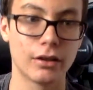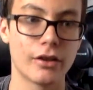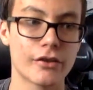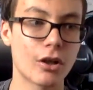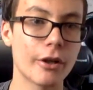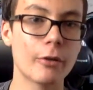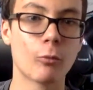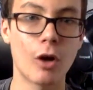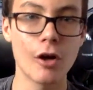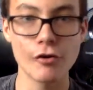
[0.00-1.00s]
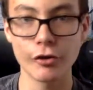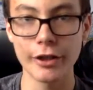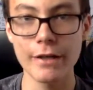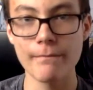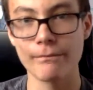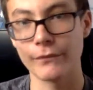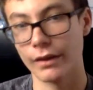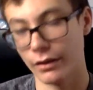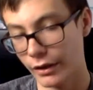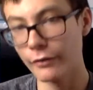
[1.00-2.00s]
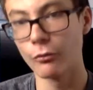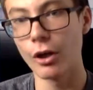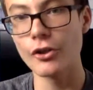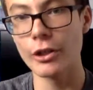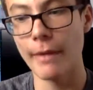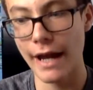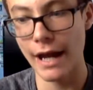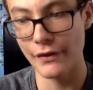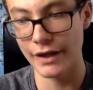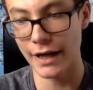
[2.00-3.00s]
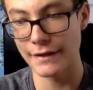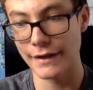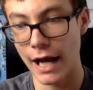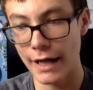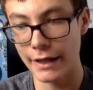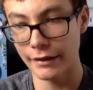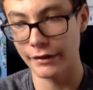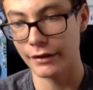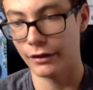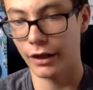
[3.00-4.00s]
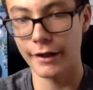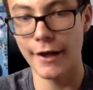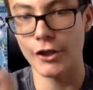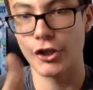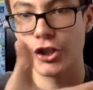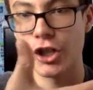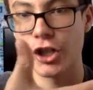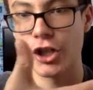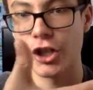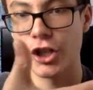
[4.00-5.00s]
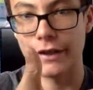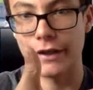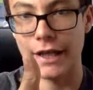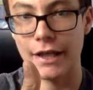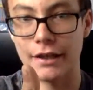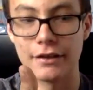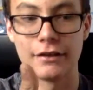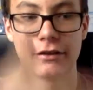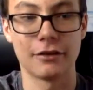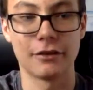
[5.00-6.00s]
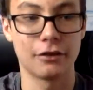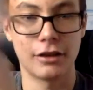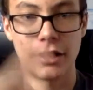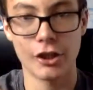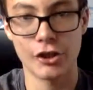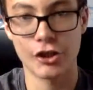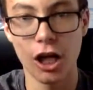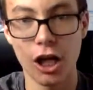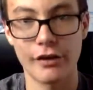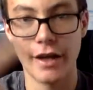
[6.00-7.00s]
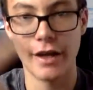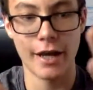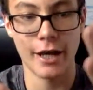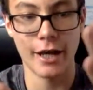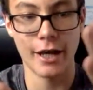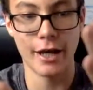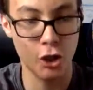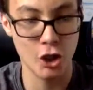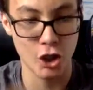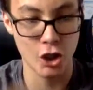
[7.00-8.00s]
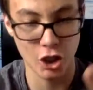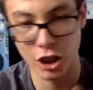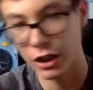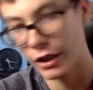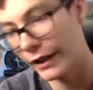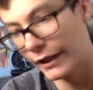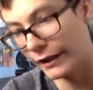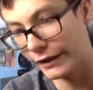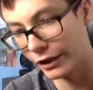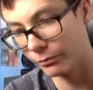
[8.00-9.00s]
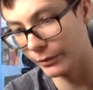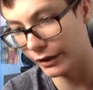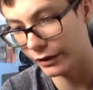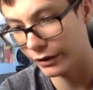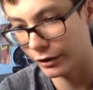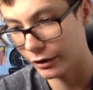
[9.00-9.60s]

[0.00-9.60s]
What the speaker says: So in one dream I had that I died. I got shot right in the hand. I got shot in the hand, and it killed me.